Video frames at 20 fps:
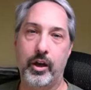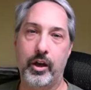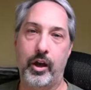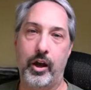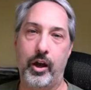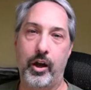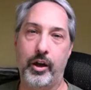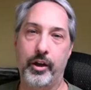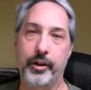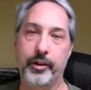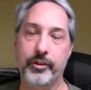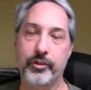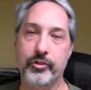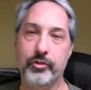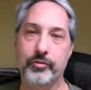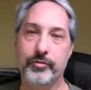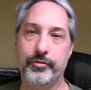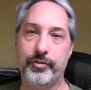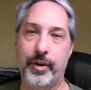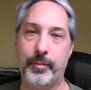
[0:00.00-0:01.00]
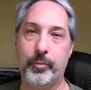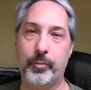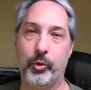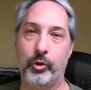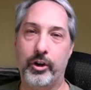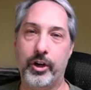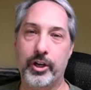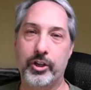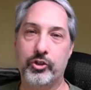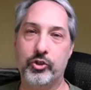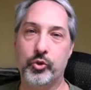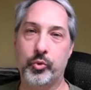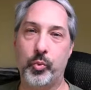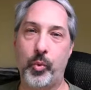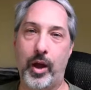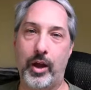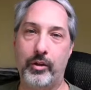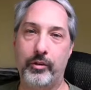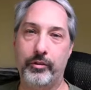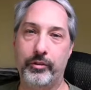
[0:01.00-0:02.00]
on February
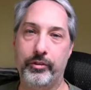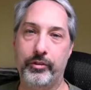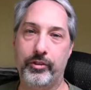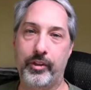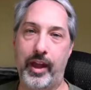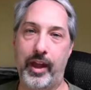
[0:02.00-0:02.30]
12th.